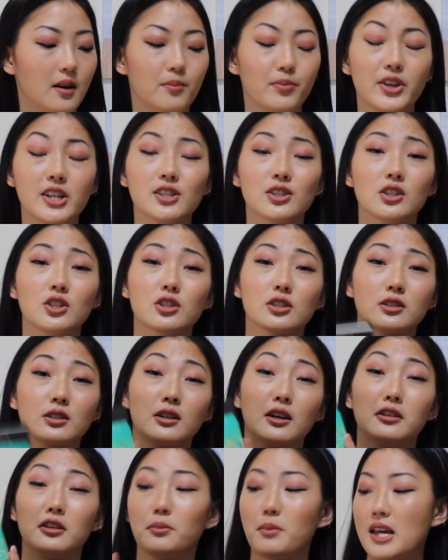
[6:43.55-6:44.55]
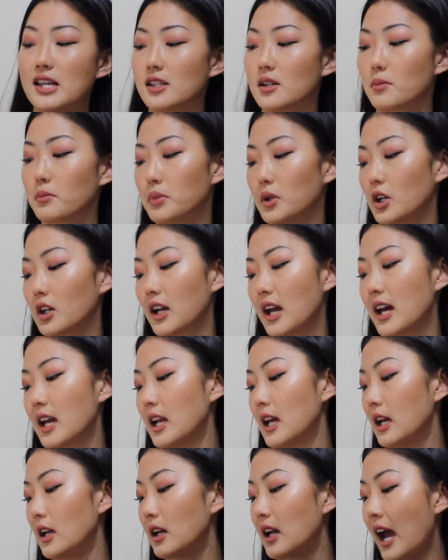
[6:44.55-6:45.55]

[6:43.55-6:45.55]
This is just an amazing book, and it